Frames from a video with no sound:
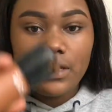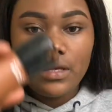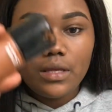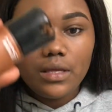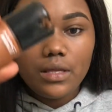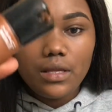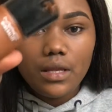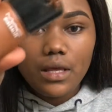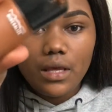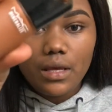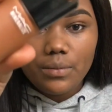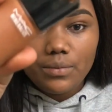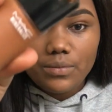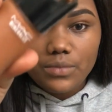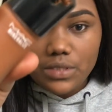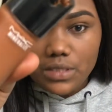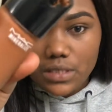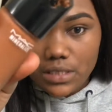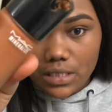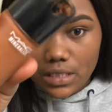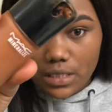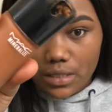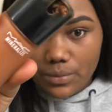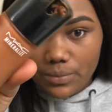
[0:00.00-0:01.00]
And then I'm
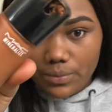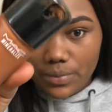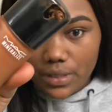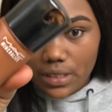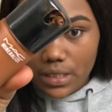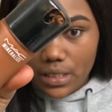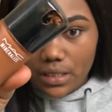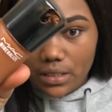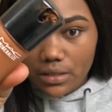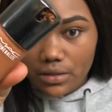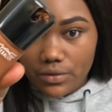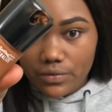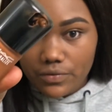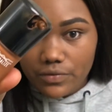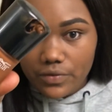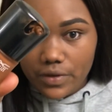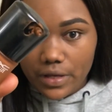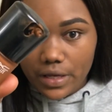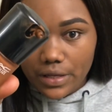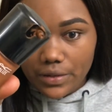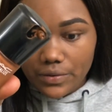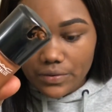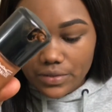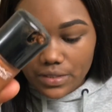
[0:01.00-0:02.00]
just going to put a
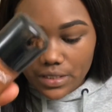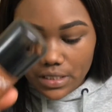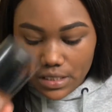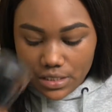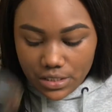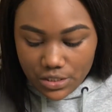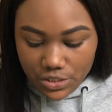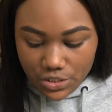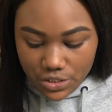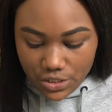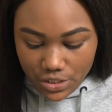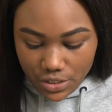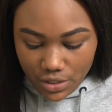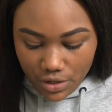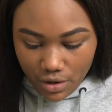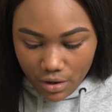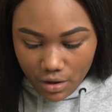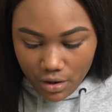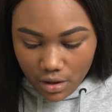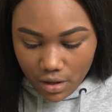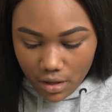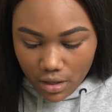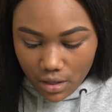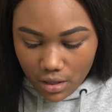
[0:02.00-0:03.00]
little foundation
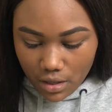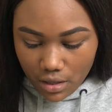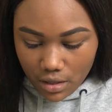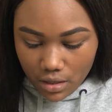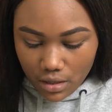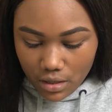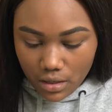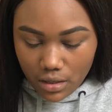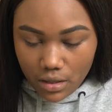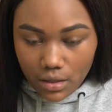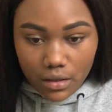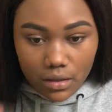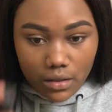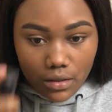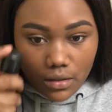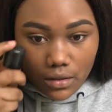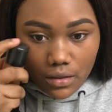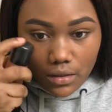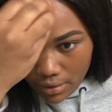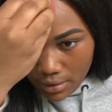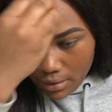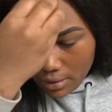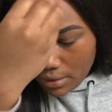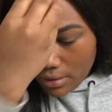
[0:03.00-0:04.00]
on.
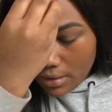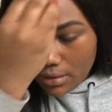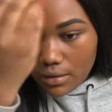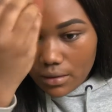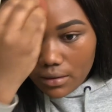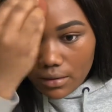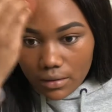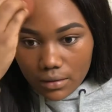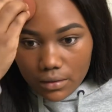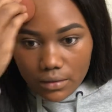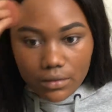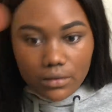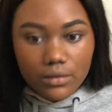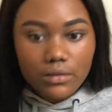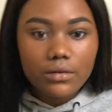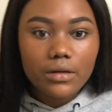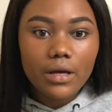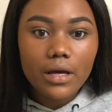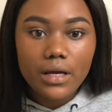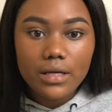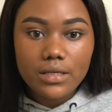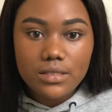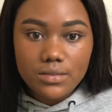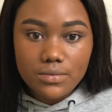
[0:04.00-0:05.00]
Ugh, you
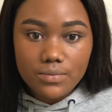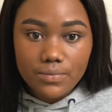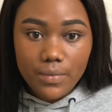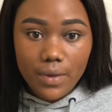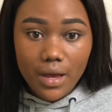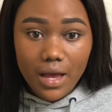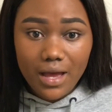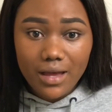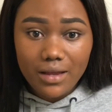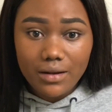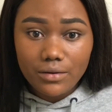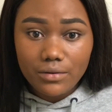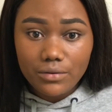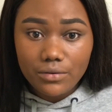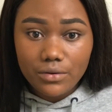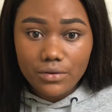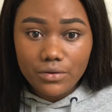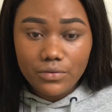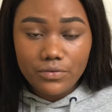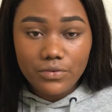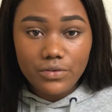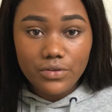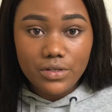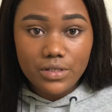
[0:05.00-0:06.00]
guys, I don't know
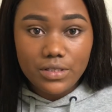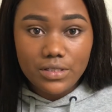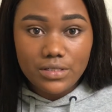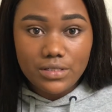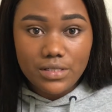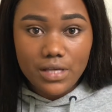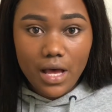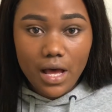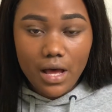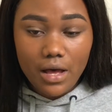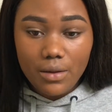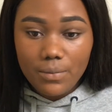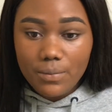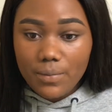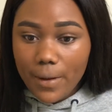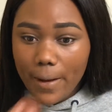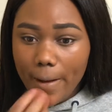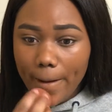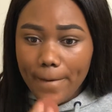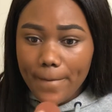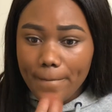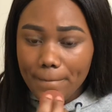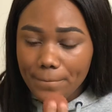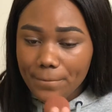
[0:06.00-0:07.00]
if you can tell, but
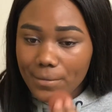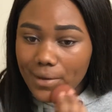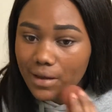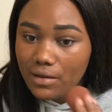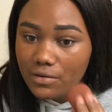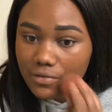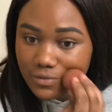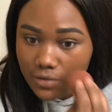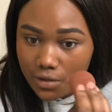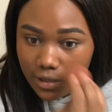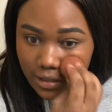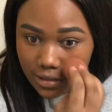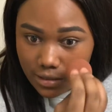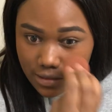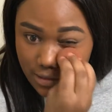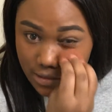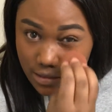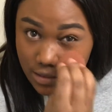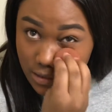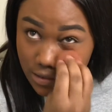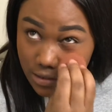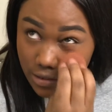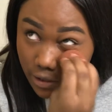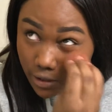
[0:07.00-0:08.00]
my face
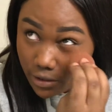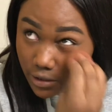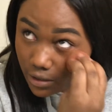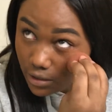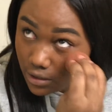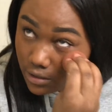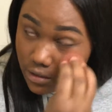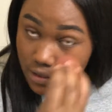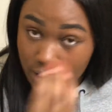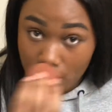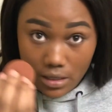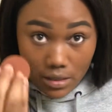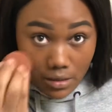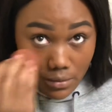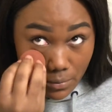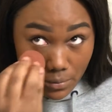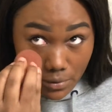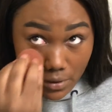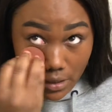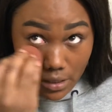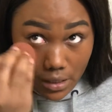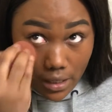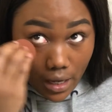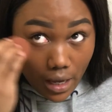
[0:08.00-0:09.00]
is starting to kind of
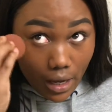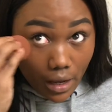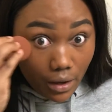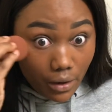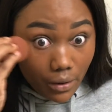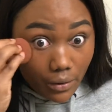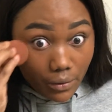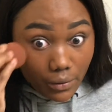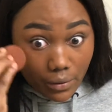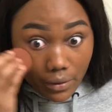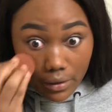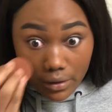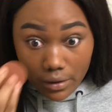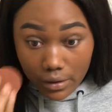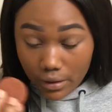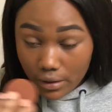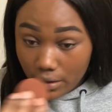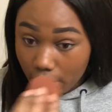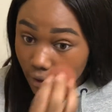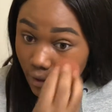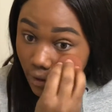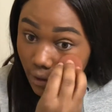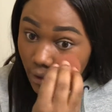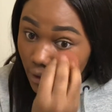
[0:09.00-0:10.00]
break out.
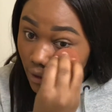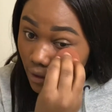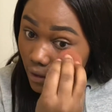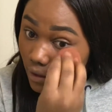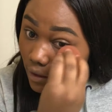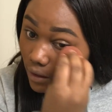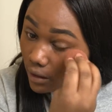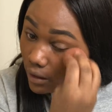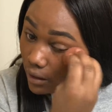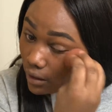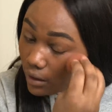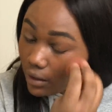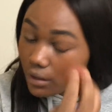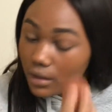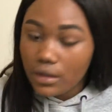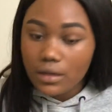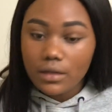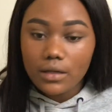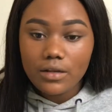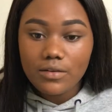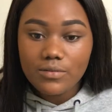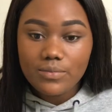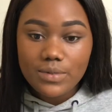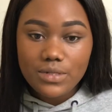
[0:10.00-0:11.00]

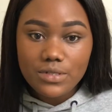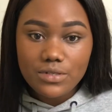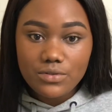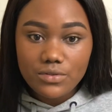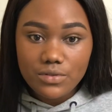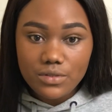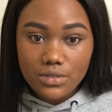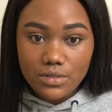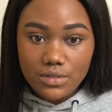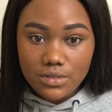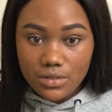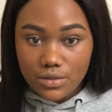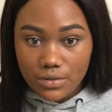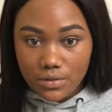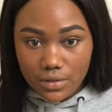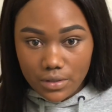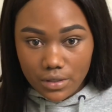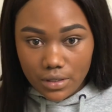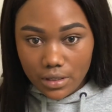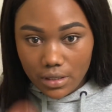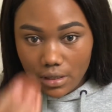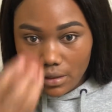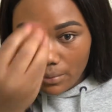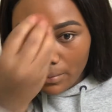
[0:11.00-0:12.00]
And I've been doing so
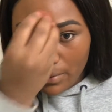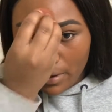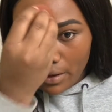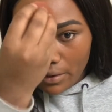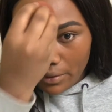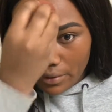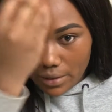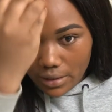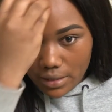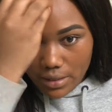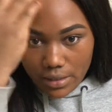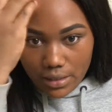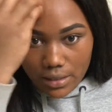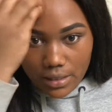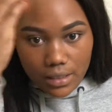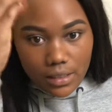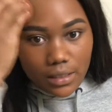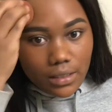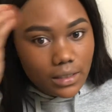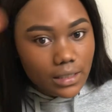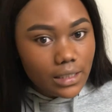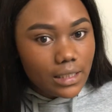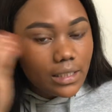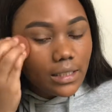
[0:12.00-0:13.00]
good about eating
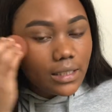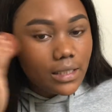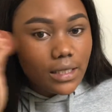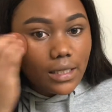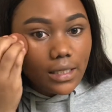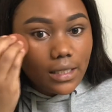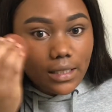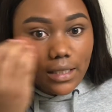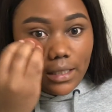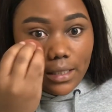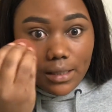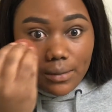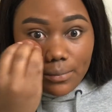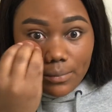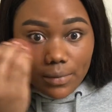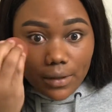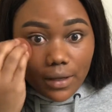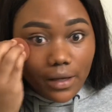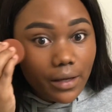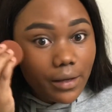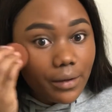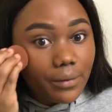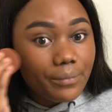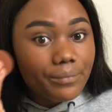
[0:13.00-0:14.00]
clean lately,
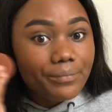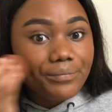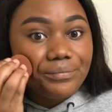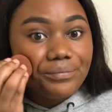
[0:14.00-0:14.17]
but